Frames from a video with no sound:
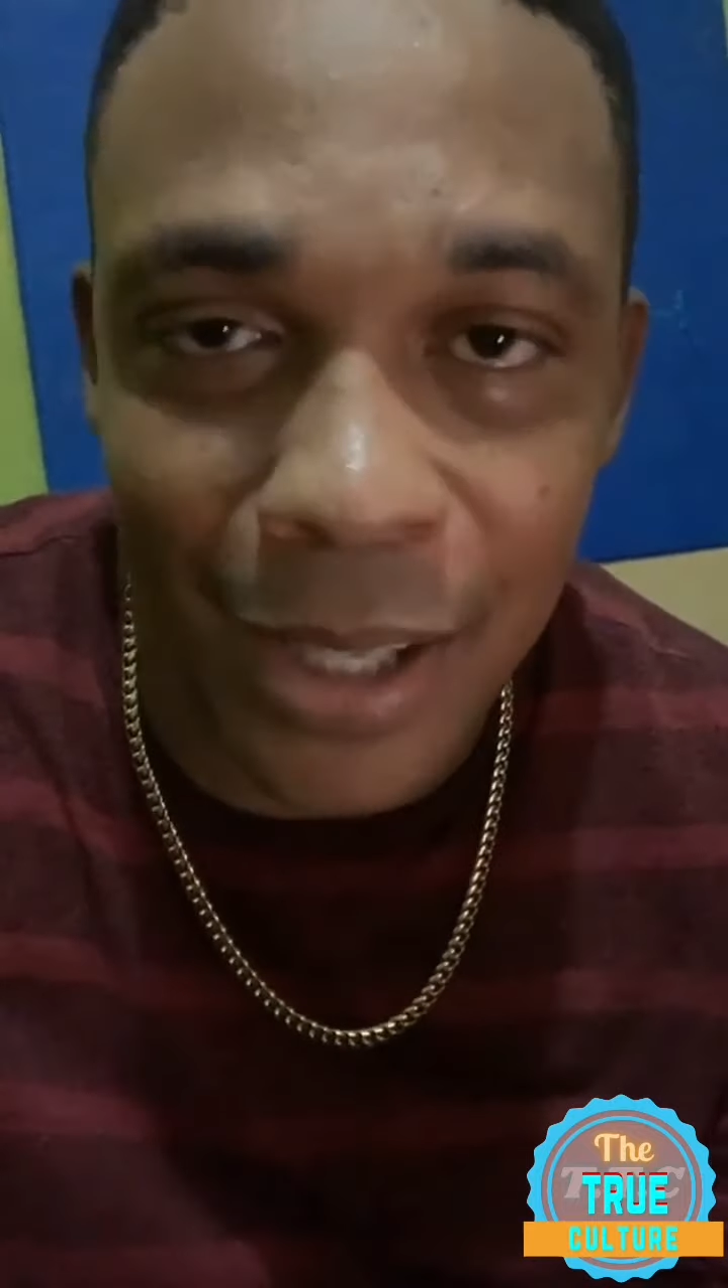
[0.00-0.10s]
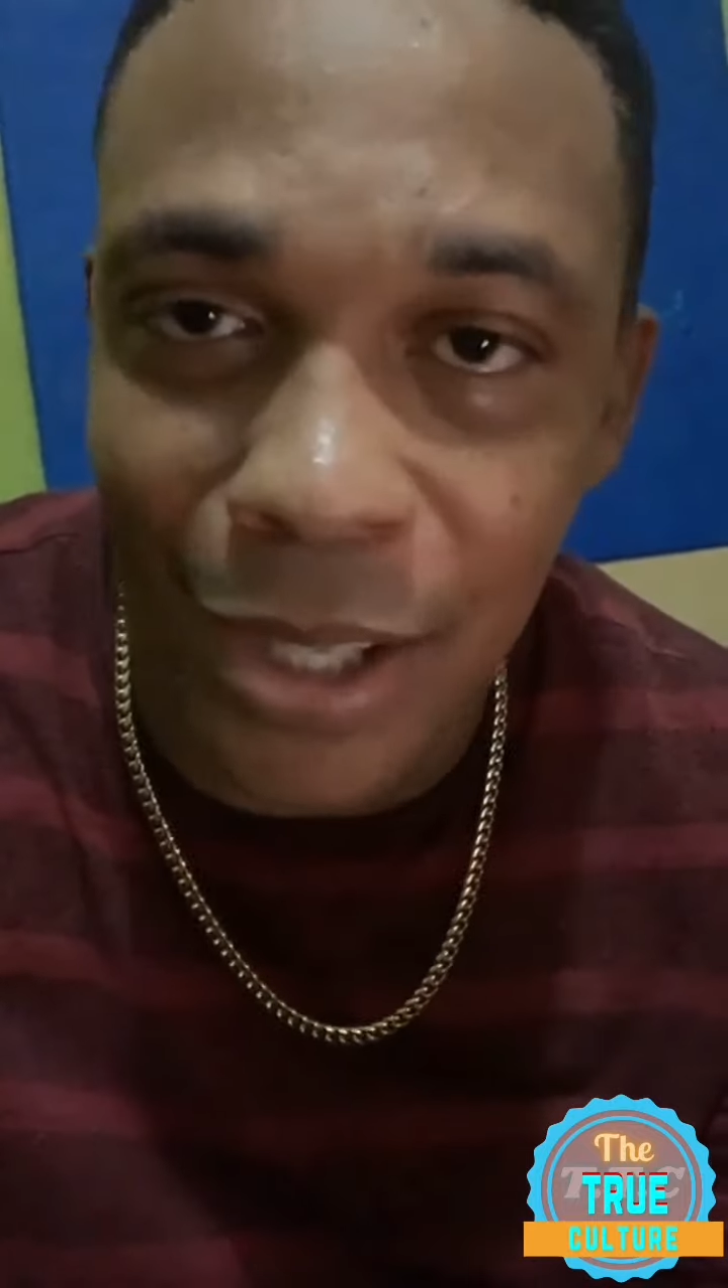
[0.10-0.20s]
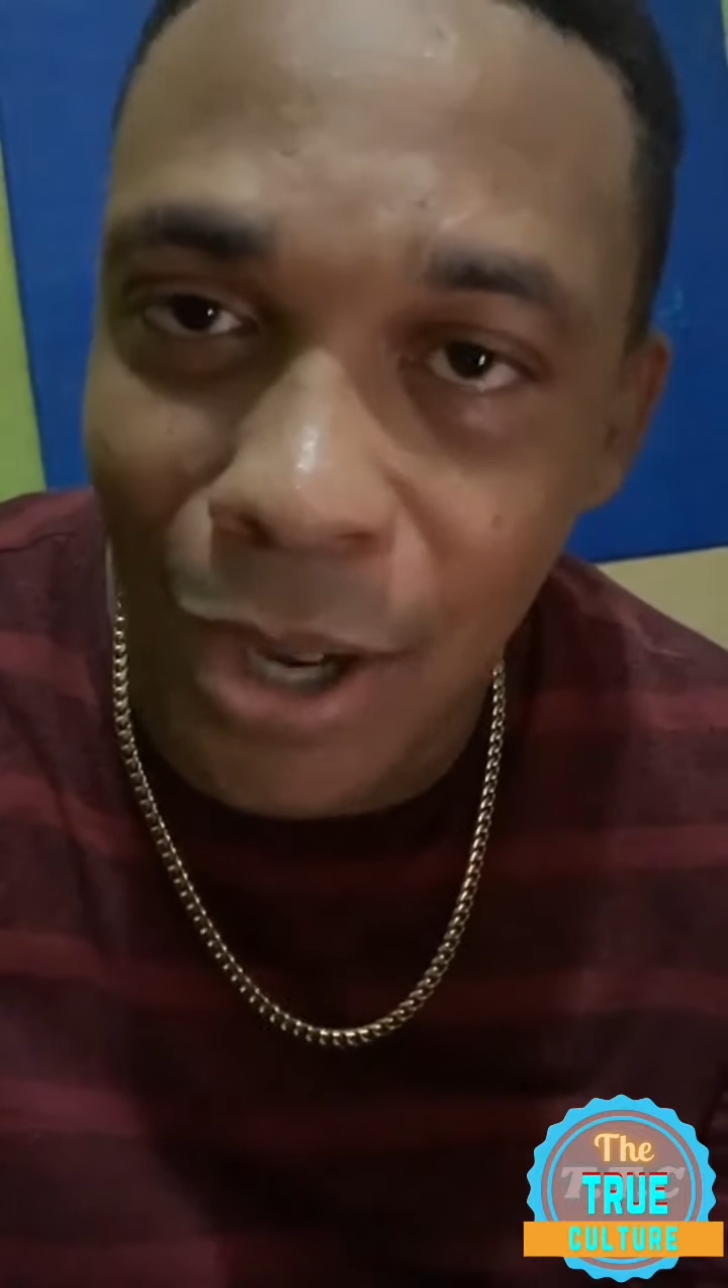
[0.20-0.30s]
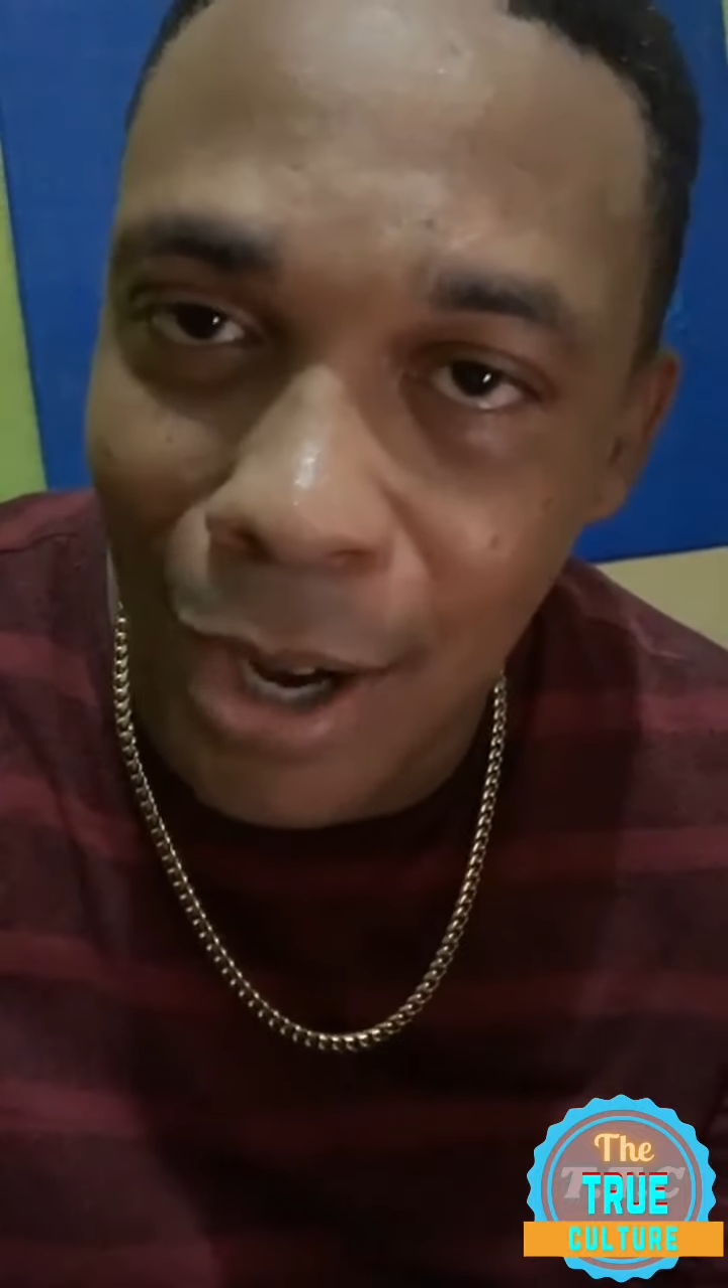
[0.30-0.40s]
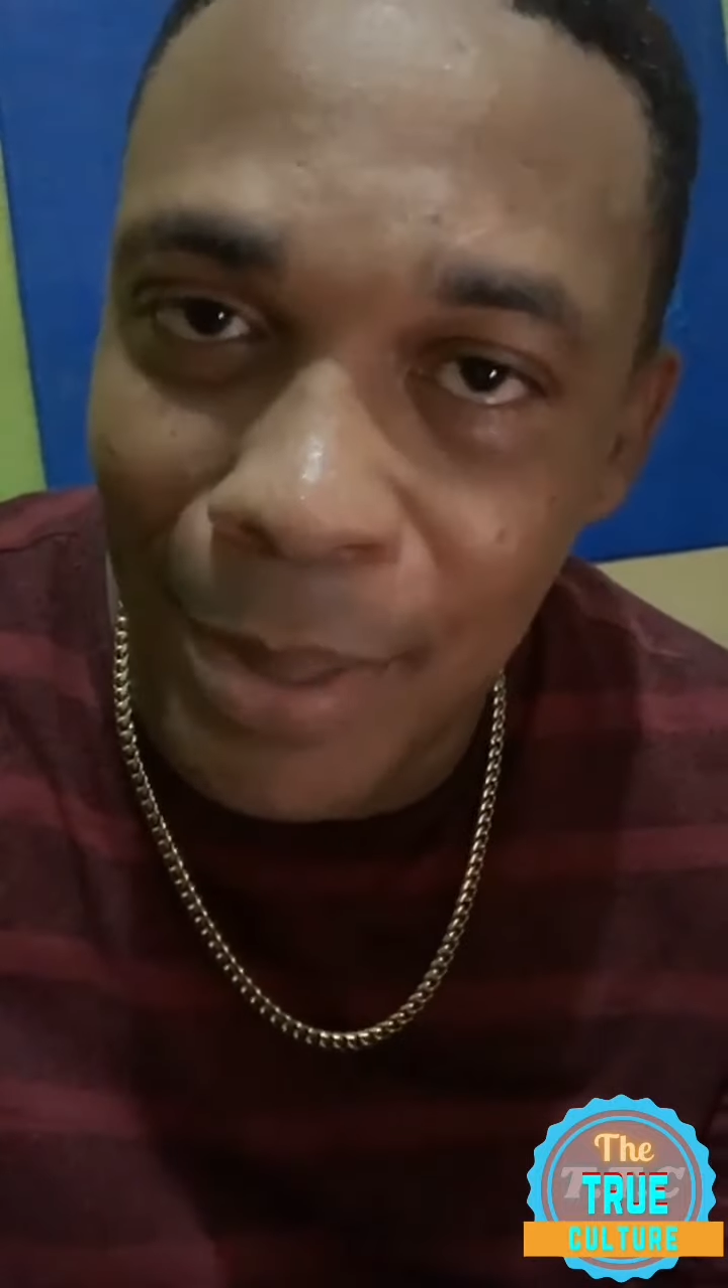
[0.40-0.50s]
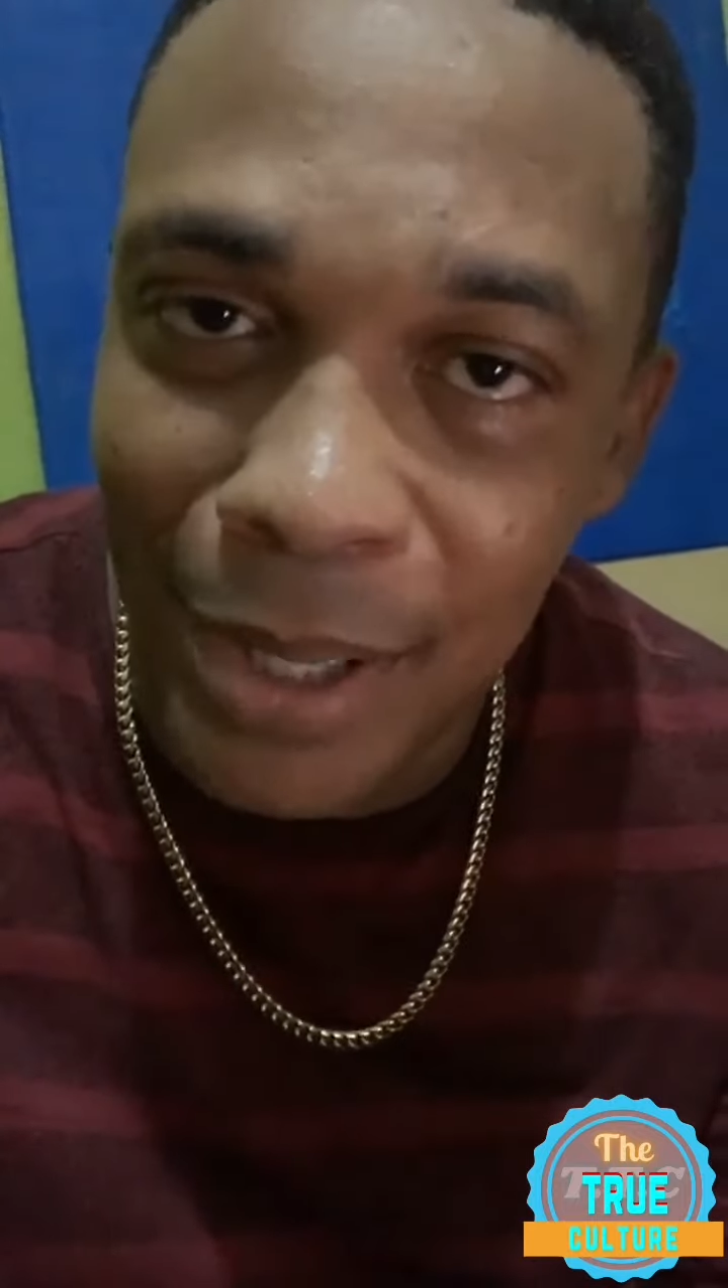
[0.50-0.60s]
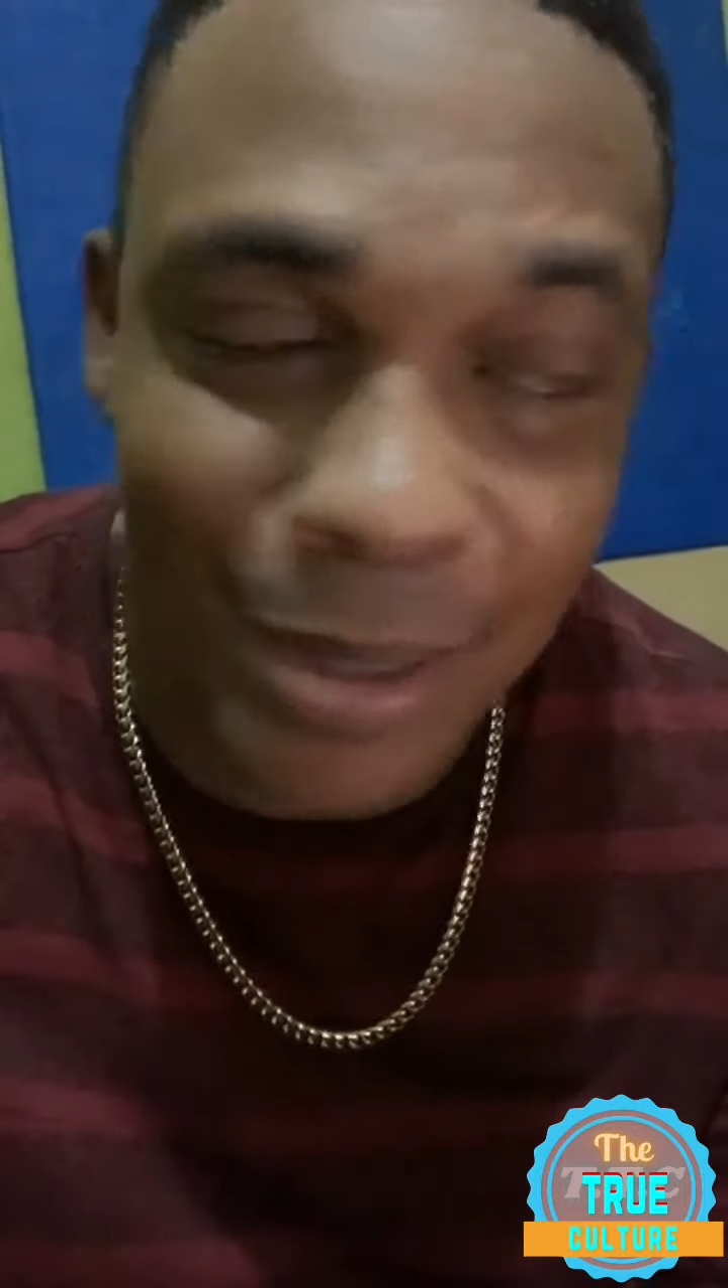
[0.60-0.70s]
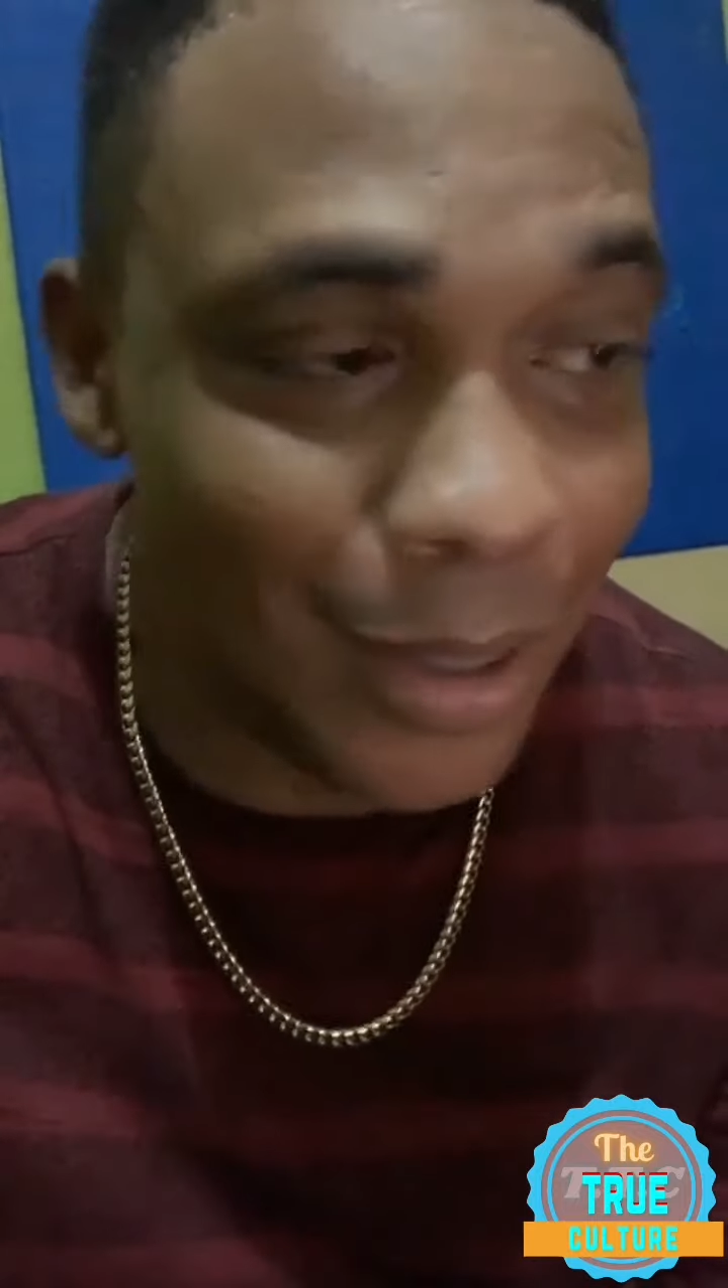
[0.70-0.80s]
nice and calmly.